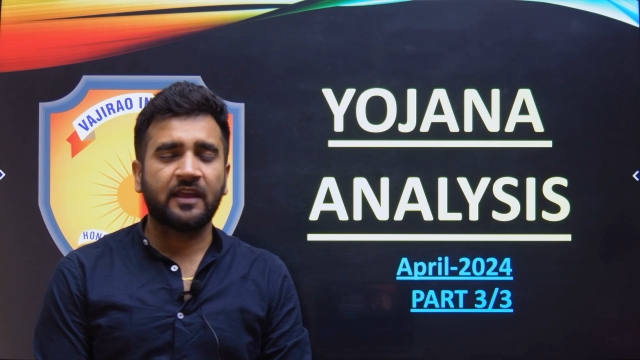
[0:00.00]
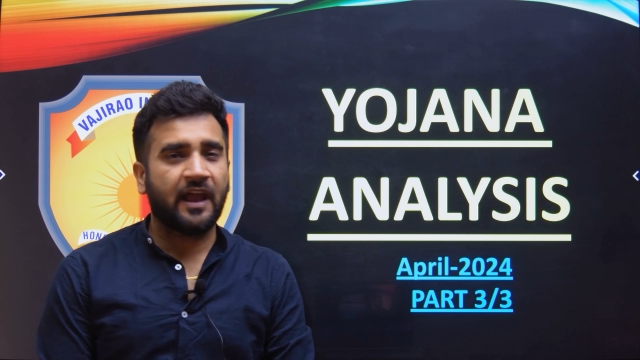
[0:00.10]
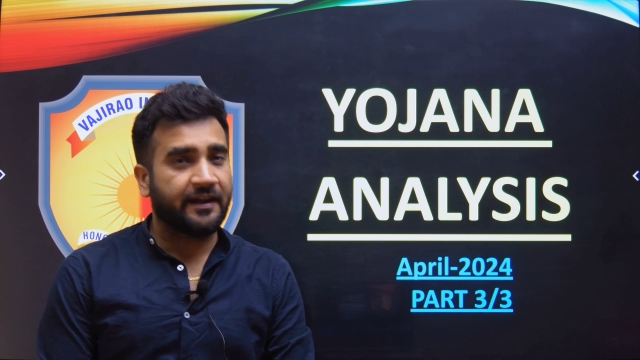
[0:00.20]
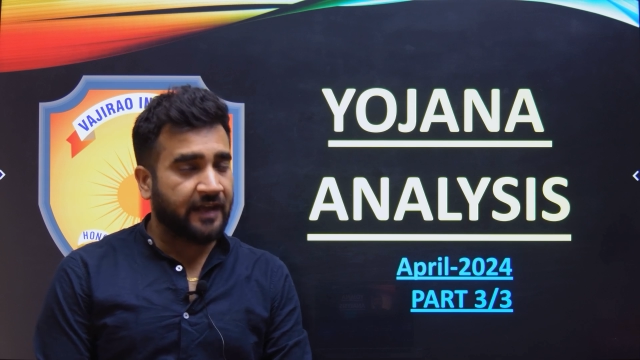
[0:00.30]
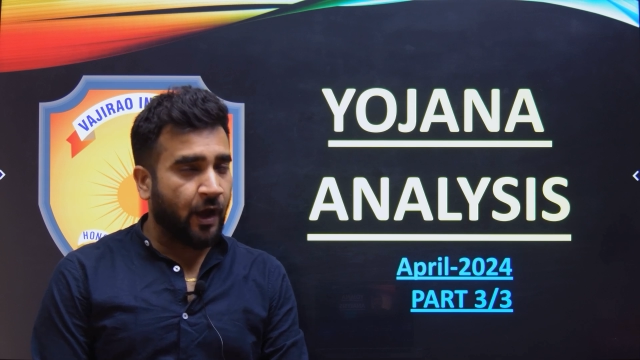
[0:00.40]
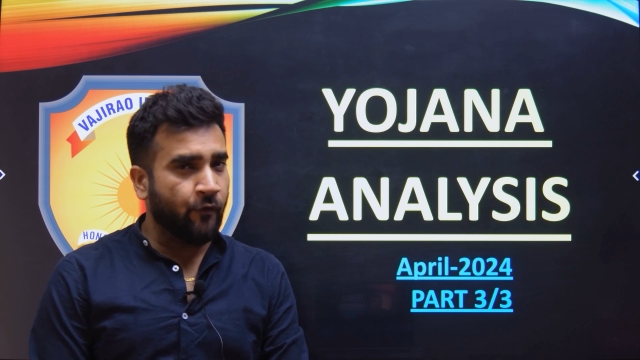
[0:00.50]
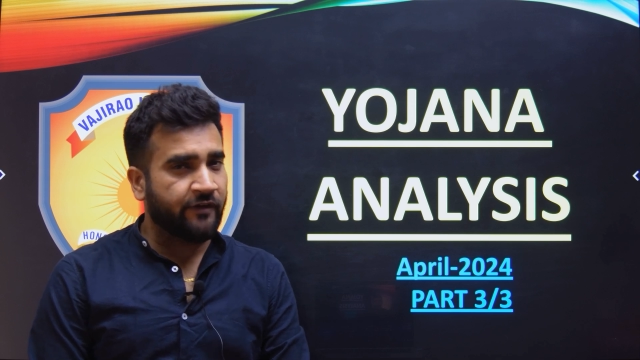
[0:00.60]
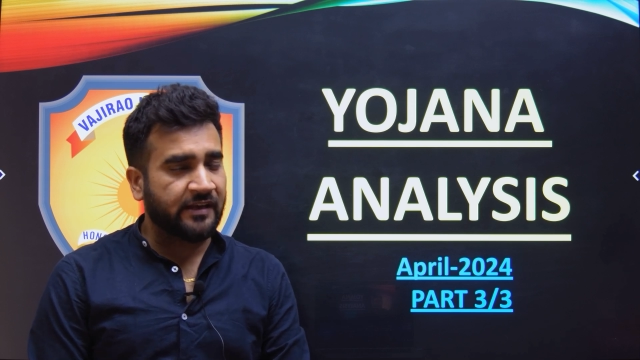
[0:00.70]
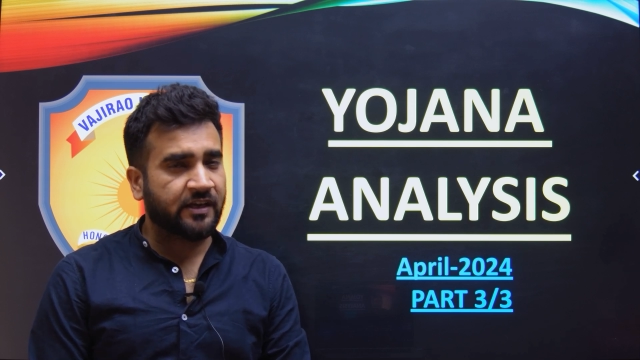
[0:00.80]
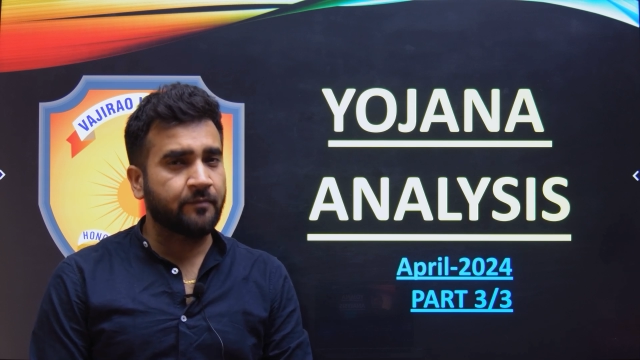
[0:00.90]
and now
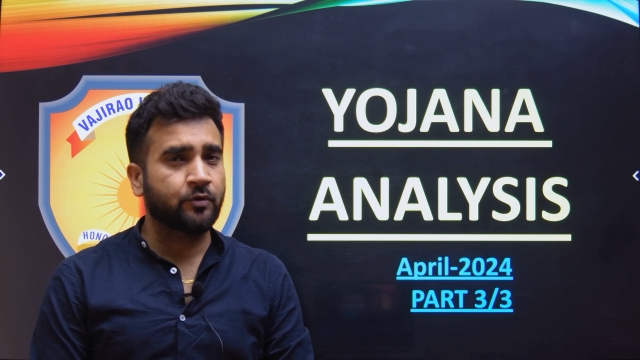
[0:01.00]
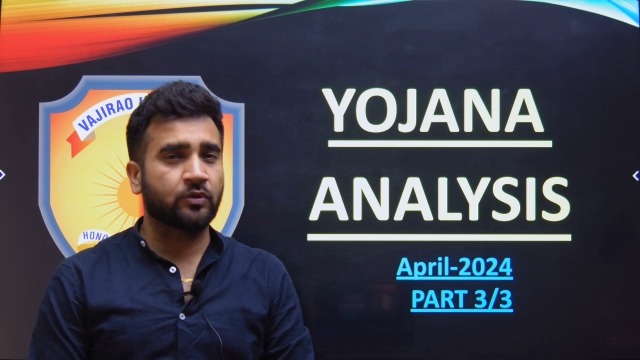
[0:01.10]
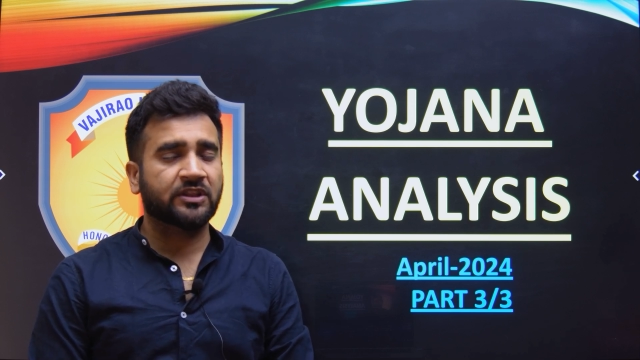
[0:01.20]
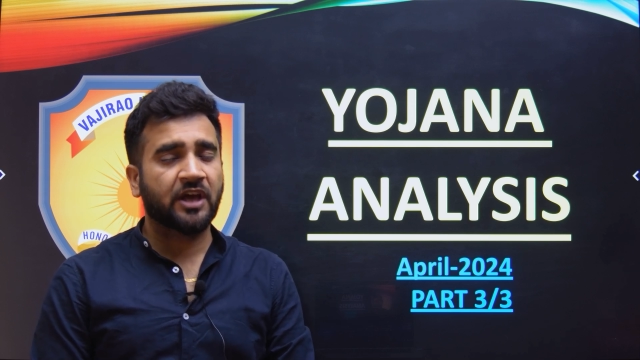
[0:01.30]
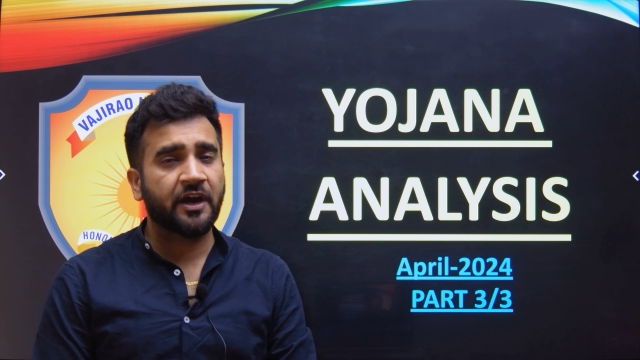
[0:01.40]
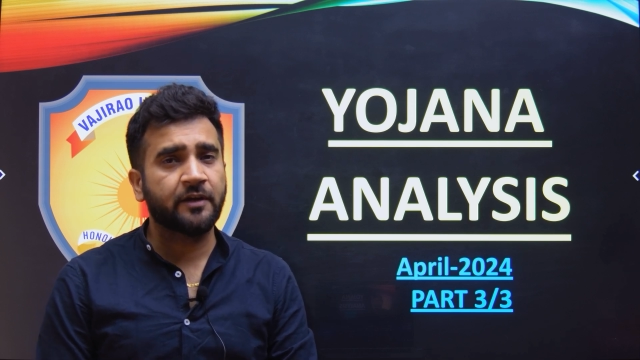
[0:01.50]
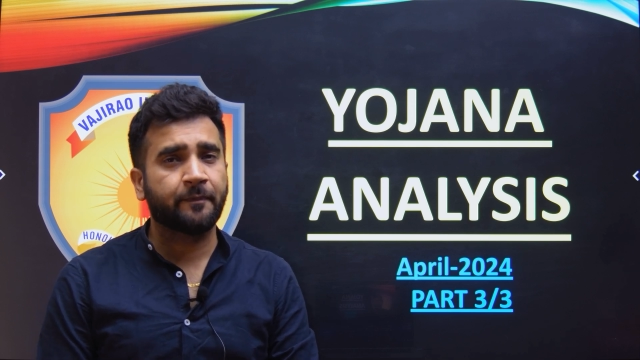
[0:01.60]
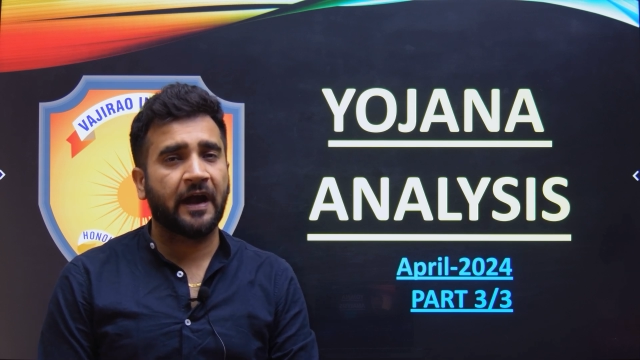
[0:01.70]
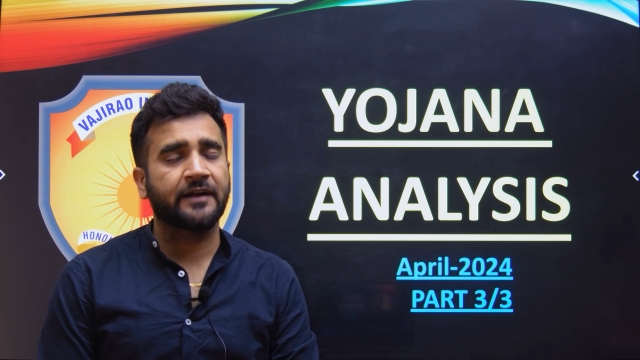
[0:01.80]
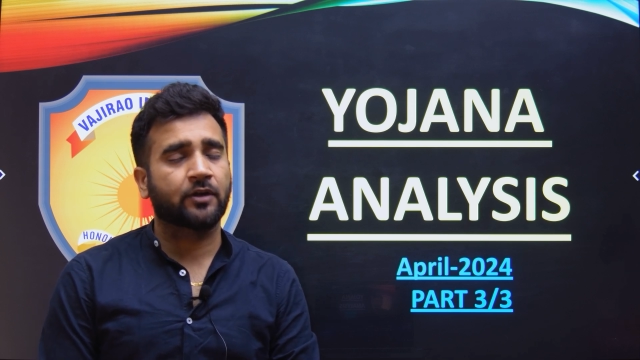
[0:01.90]
welcome to the third
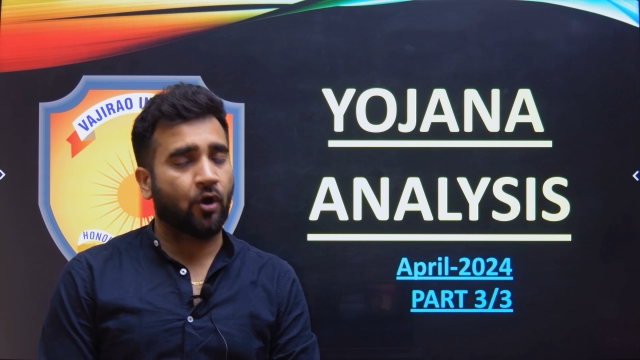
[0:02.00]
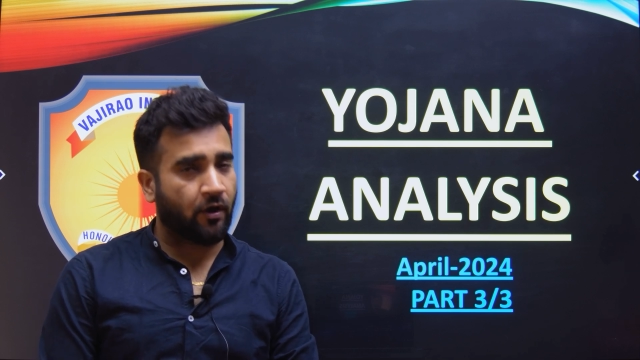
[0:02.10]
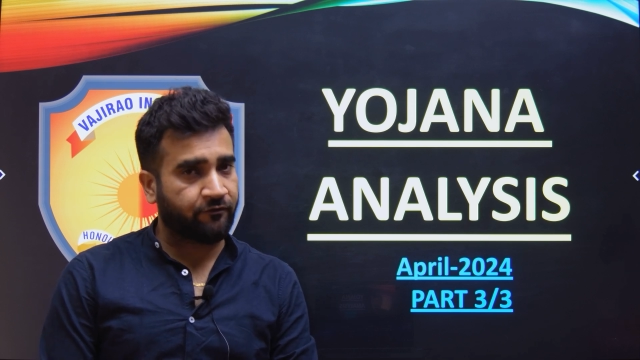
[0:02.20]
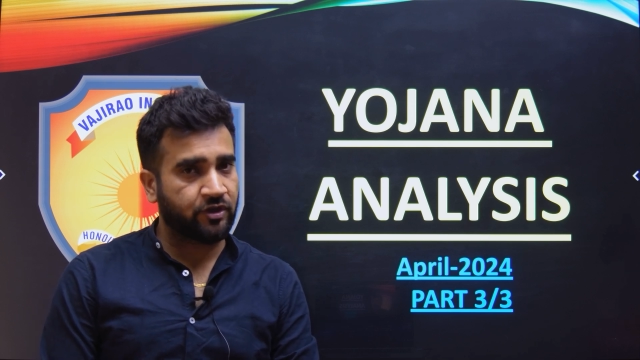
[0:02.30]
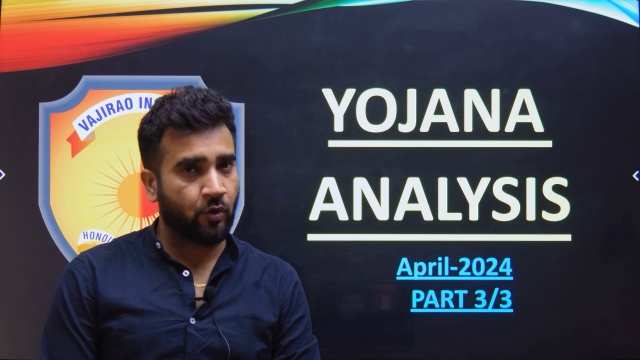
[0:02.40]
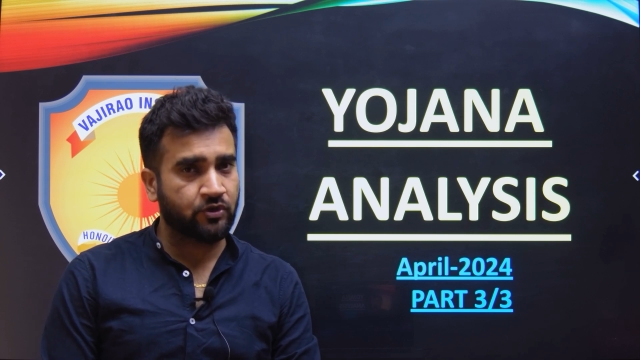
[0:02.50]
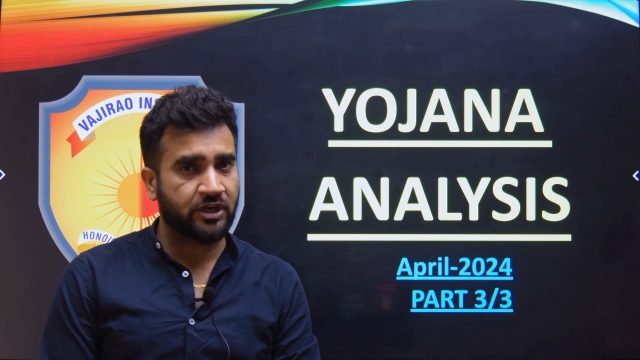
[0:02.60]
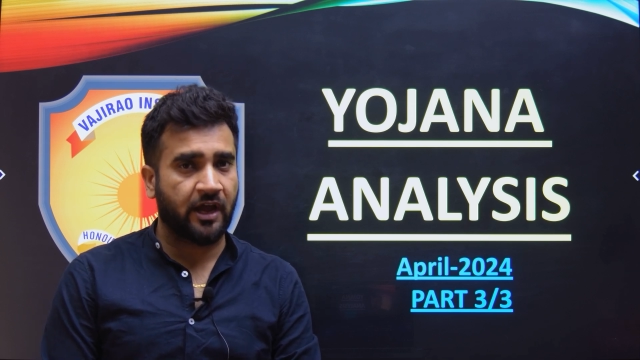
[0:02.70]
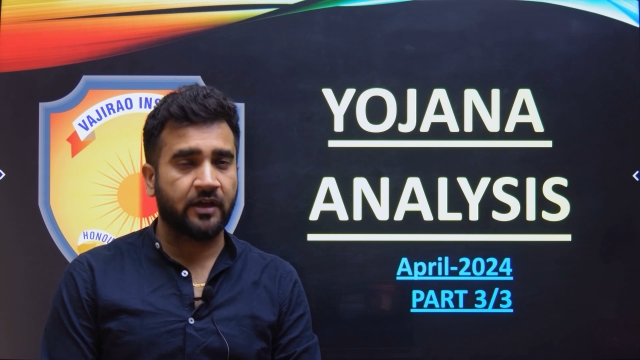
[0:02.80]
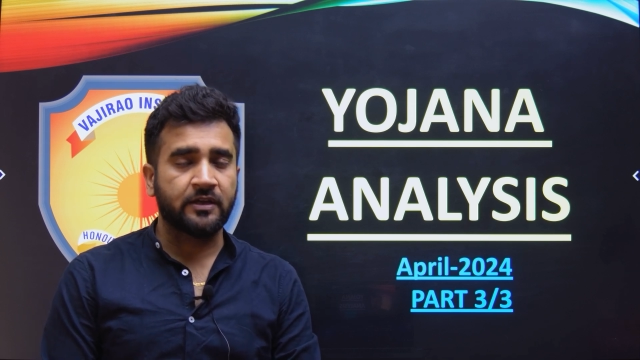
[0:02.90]
part of
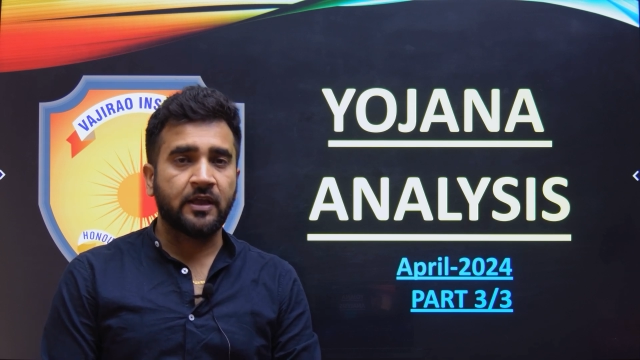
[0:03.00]
Yojana